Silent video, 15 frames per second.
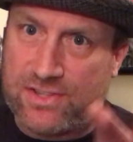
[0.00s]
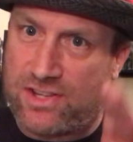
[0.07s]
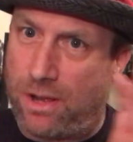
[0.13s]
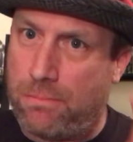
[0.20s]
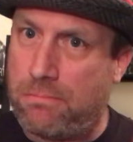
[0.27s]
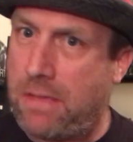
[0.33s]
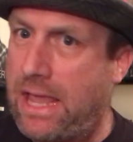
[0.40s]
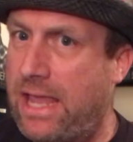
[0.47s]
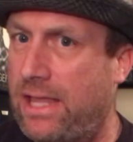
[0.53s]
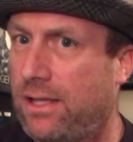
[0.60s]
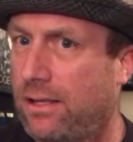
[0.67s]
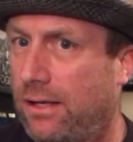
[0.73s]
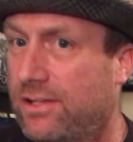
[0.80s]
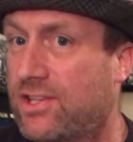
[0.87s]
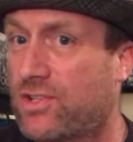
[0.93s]

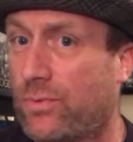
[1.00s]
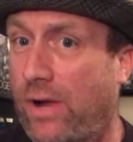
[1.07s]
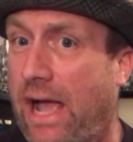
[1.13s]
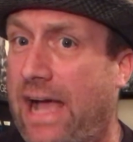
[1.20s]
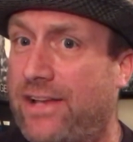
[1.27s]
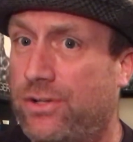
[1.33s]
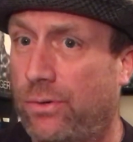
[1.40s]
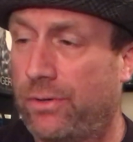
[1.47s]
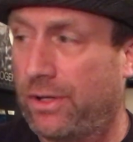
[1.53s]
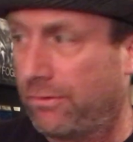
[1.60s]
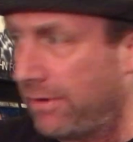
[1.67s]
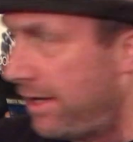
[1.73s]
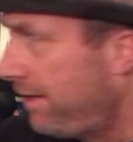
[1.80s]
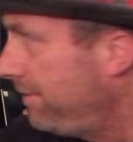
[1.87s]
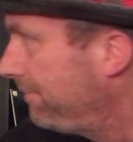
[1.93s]
this is where I don't
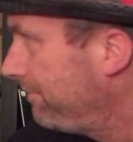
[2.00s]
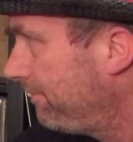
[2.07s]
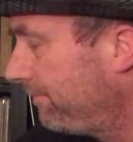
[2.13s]
agree.